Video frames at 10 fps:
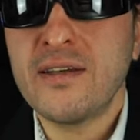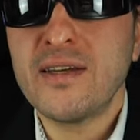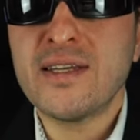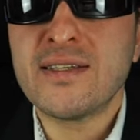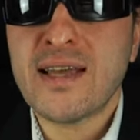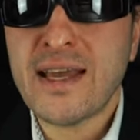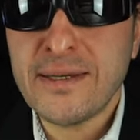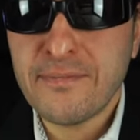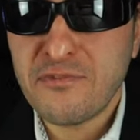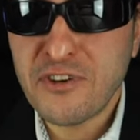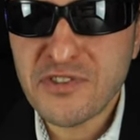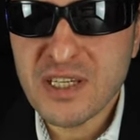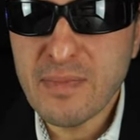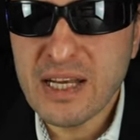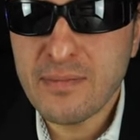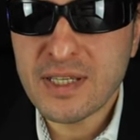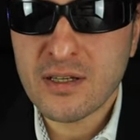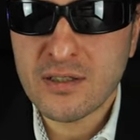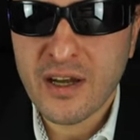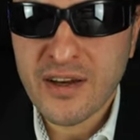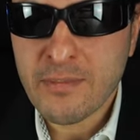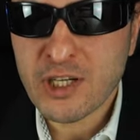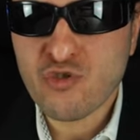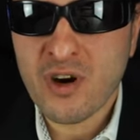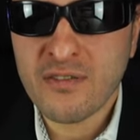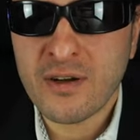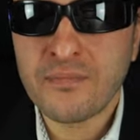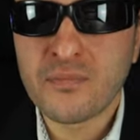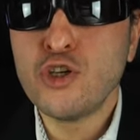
is a 50mm dynamic driver